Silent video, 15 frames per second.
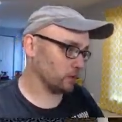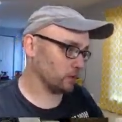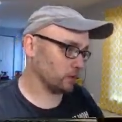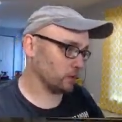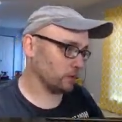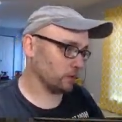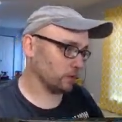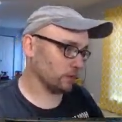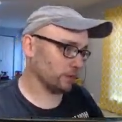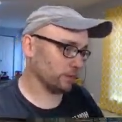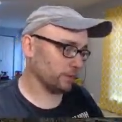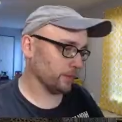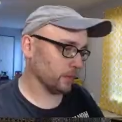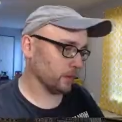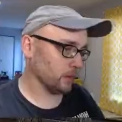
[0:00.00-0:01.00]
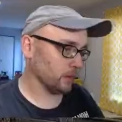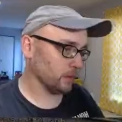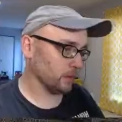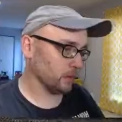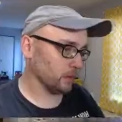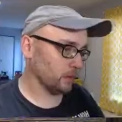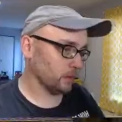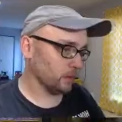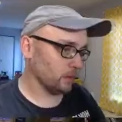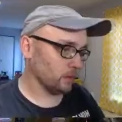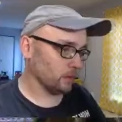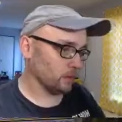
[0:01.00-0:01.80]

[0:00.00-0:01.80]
Nothing is said.